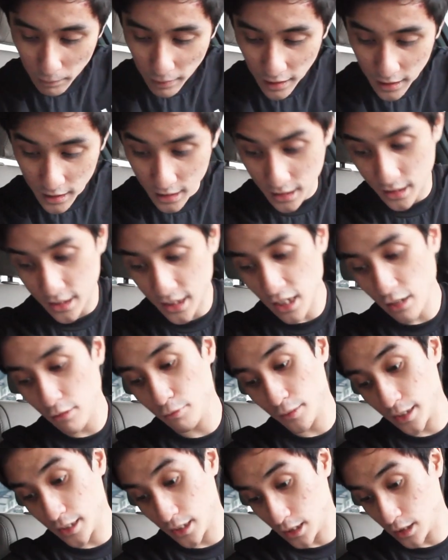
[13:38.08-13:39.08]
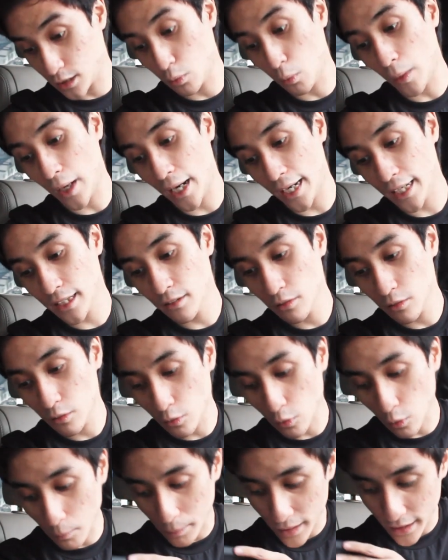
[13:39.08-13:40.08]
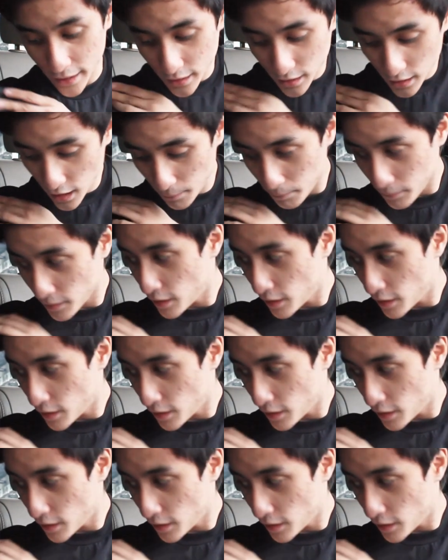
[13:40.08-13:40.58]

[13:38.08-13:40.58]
box itself it is wide open it up